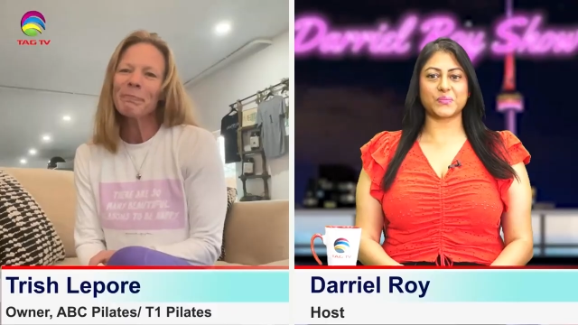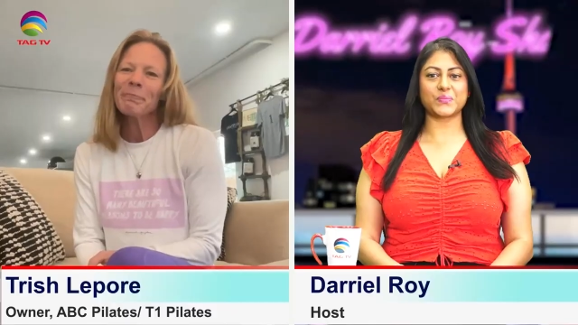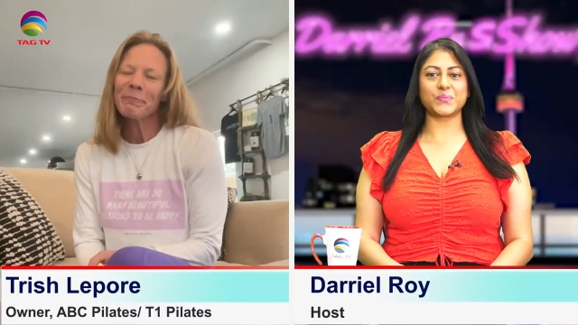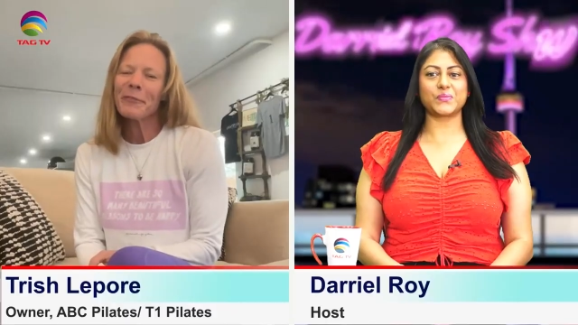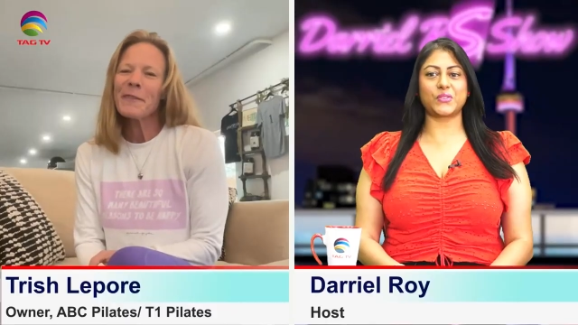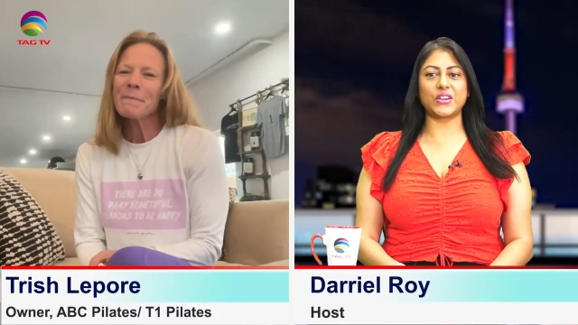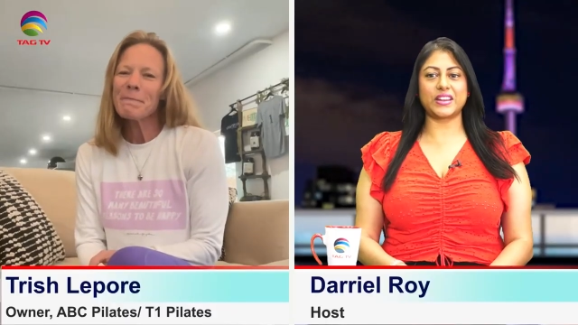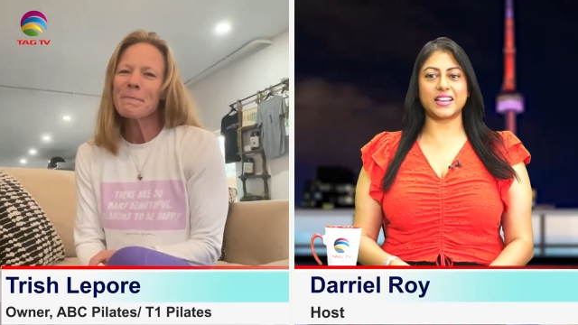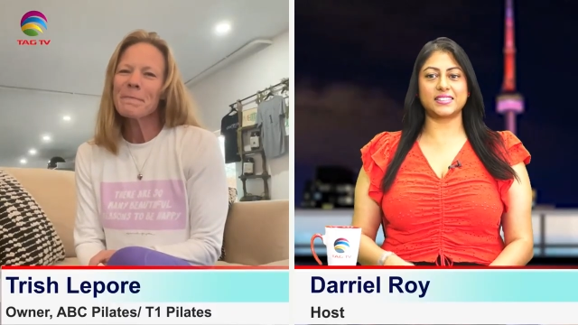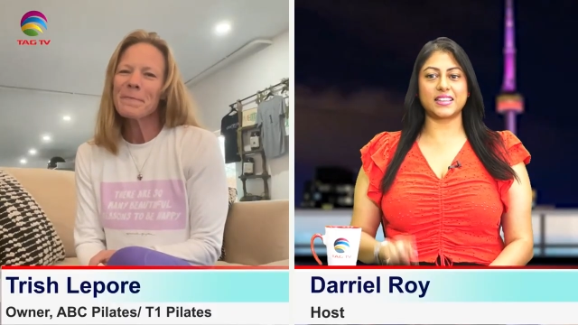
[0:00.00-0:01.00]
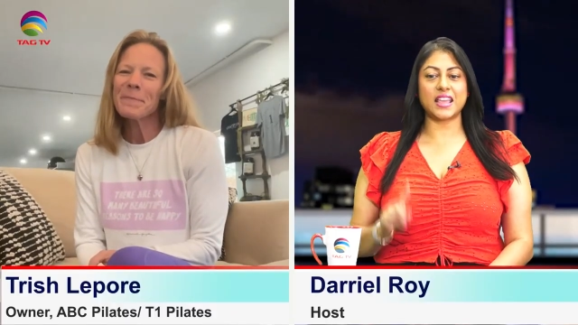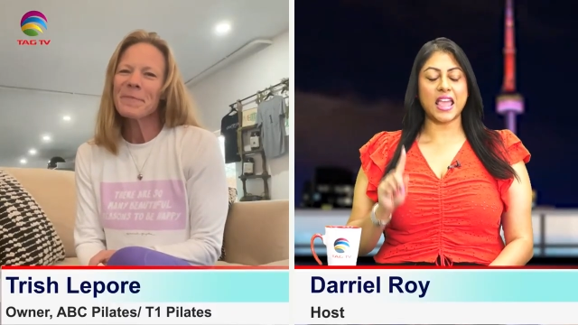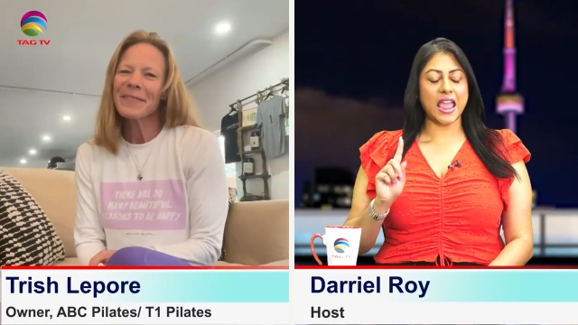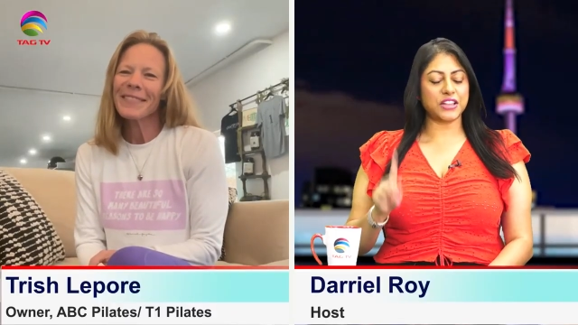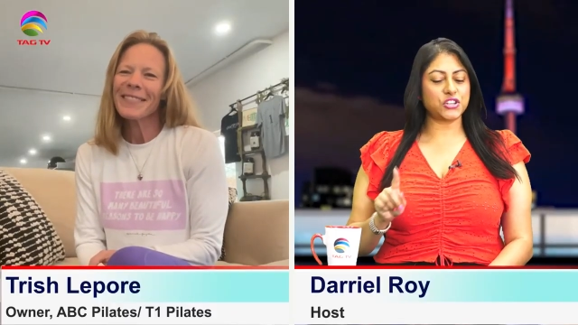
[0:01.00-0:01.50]
Speaker 1: Mm, very nice. And
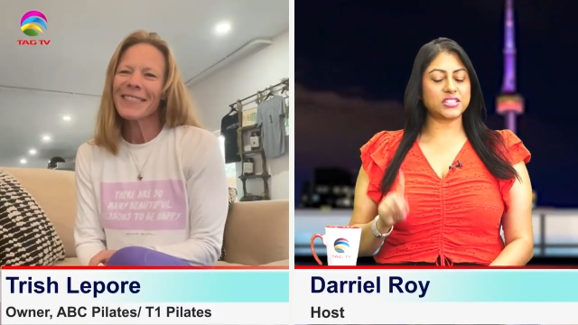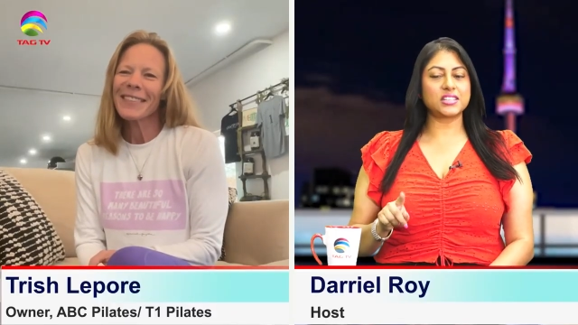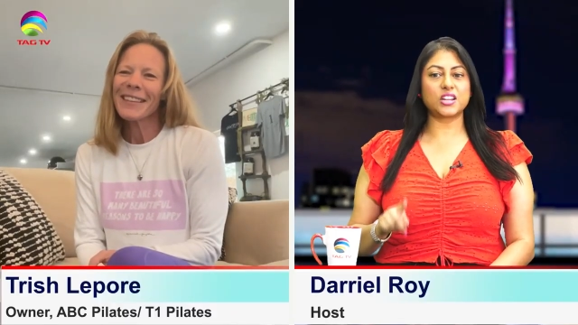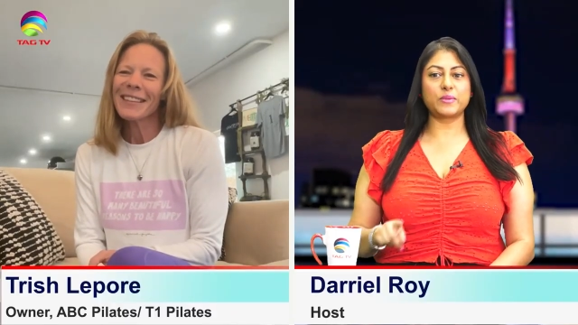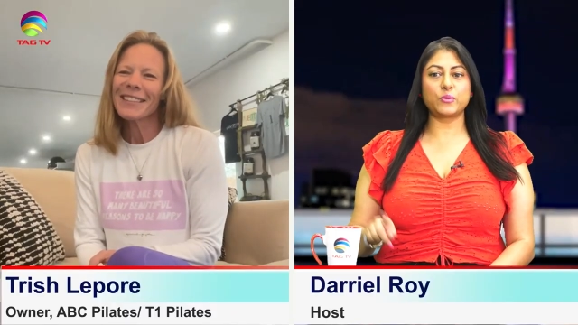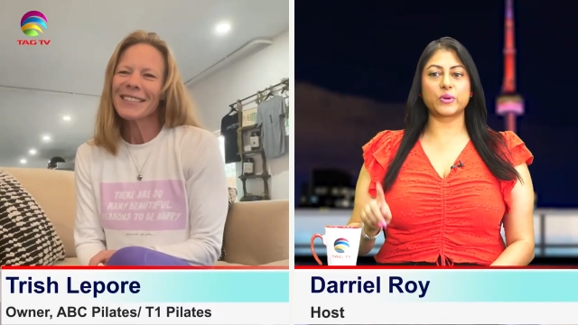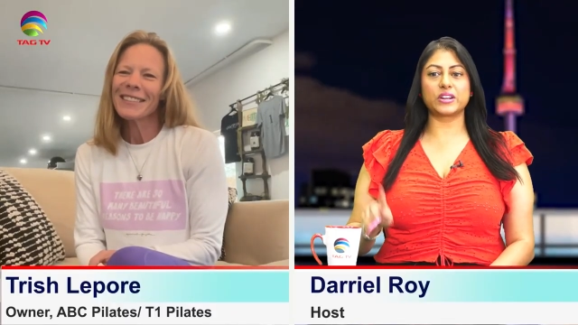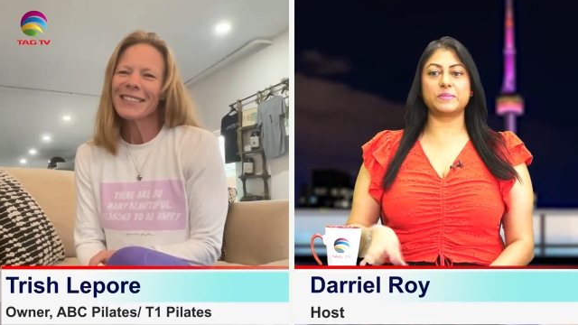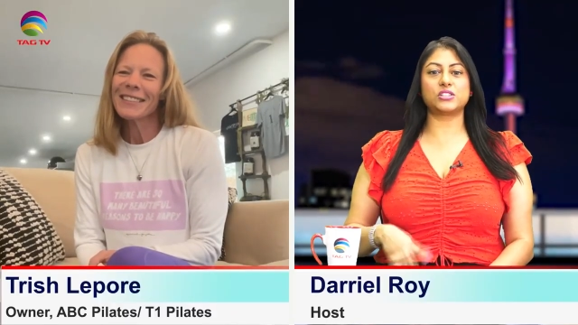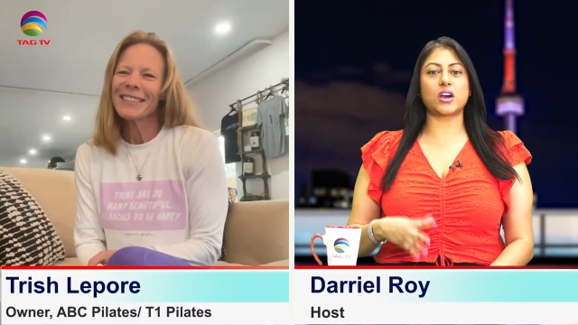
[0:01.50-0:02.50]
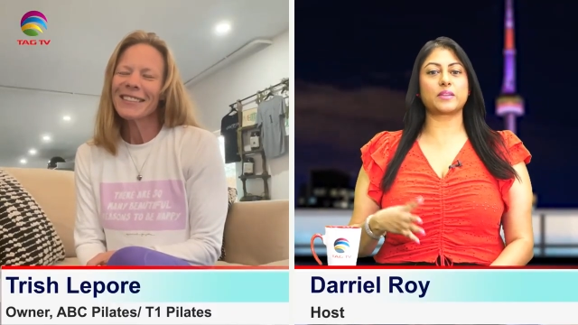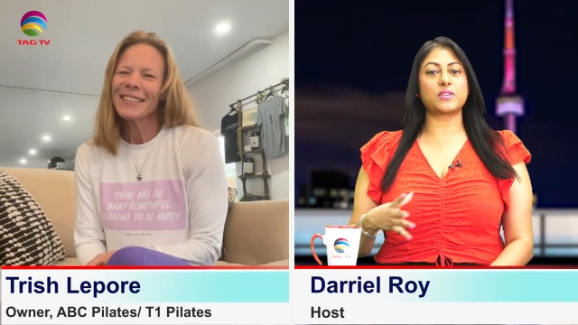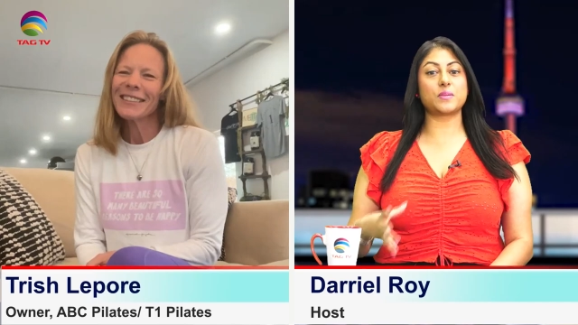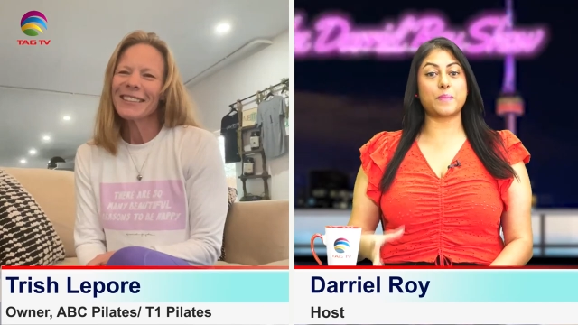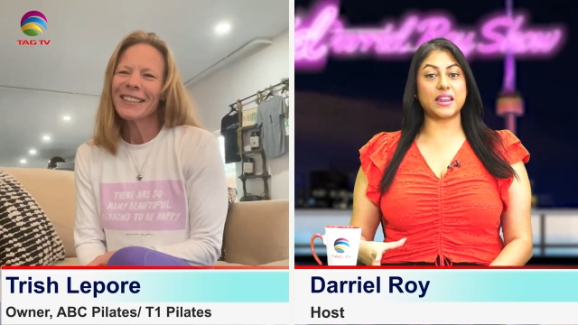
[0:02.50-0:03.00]
in just a little bit, we're going to be talking about
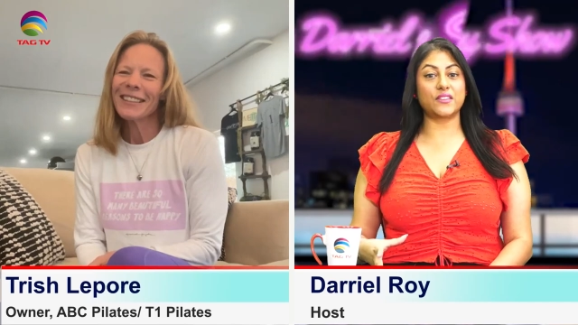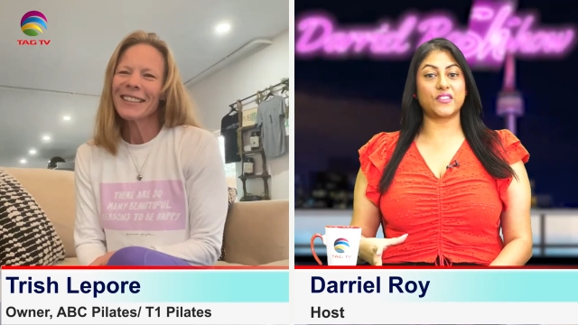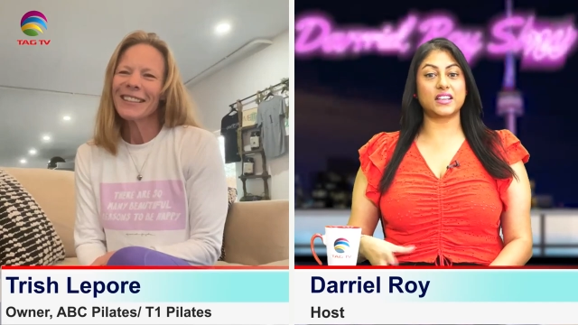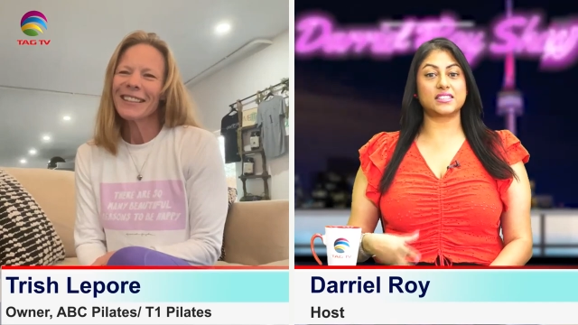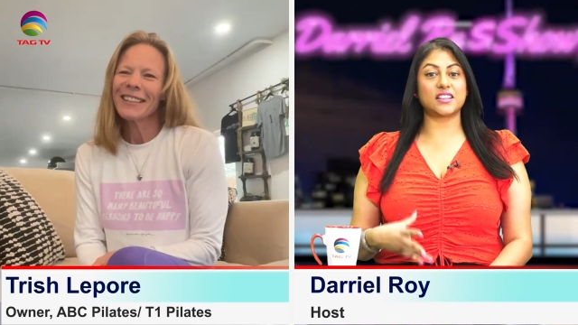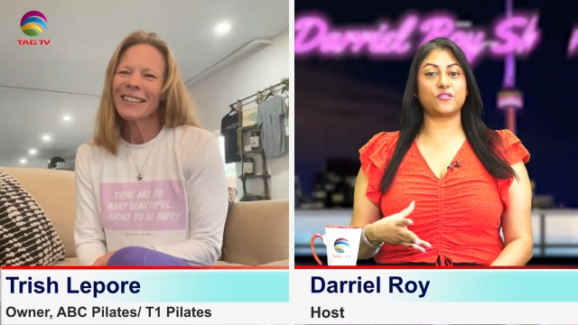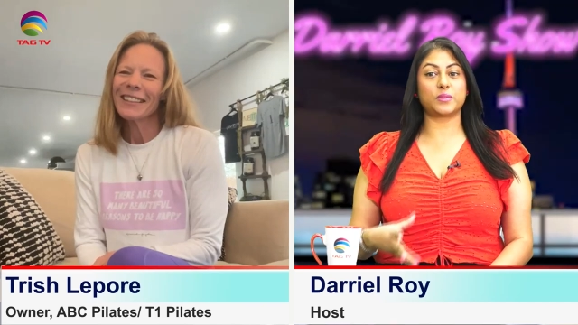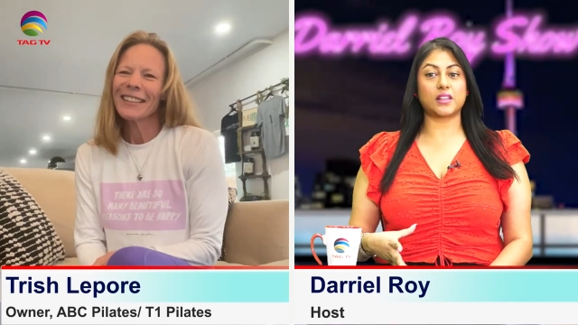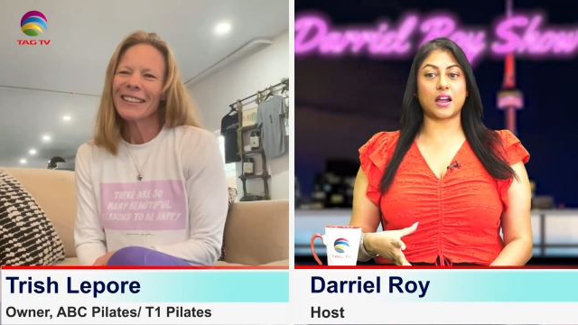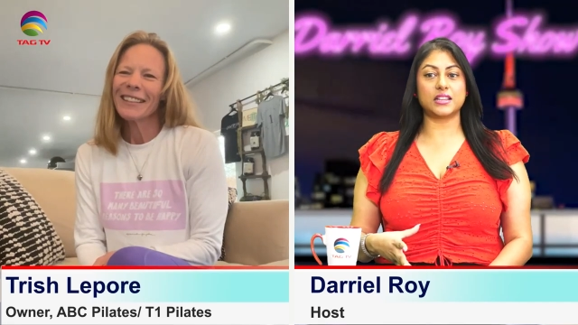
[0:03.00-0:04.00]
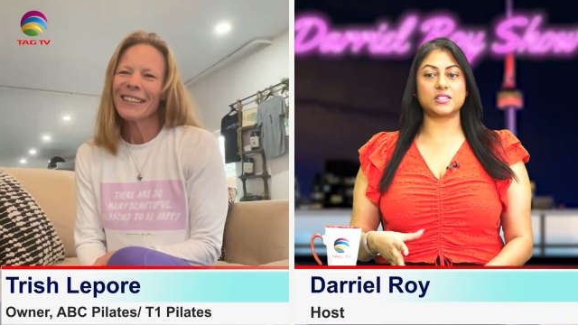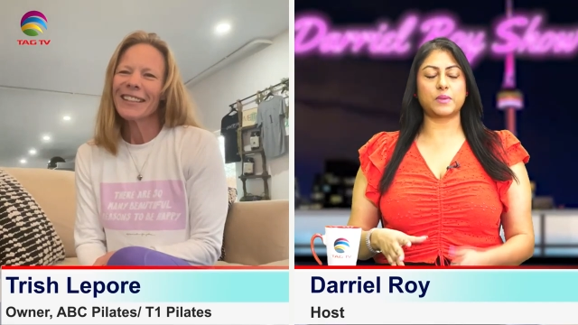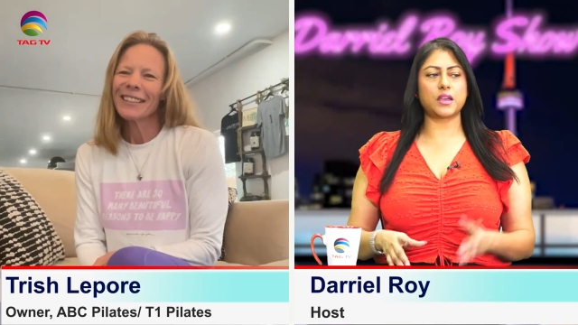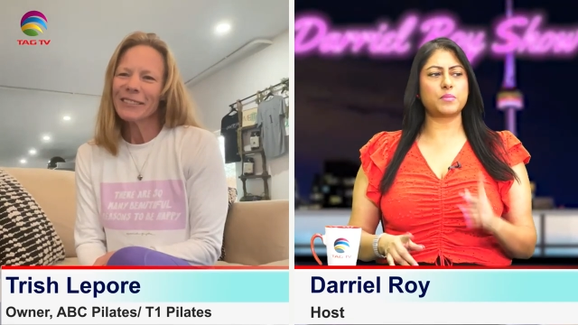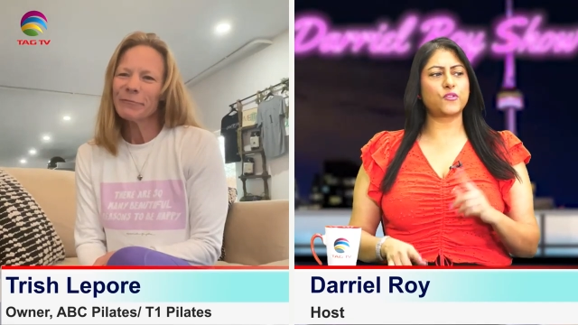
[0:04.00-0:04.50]
the benefits of Pilates.
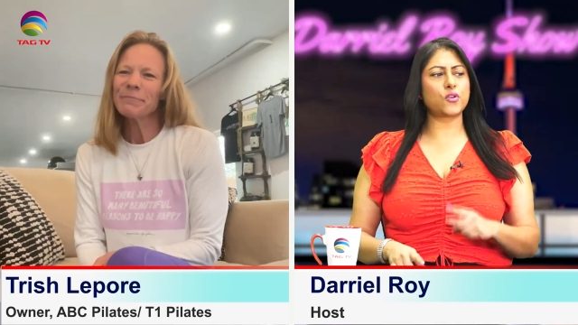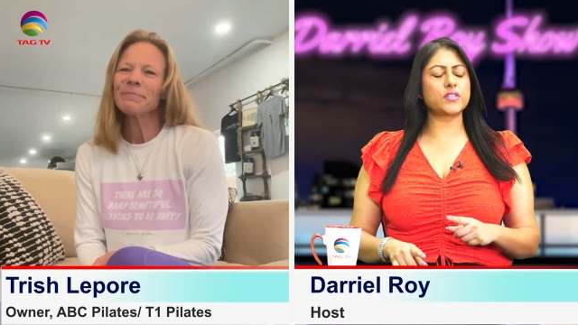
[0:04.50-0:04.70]
But before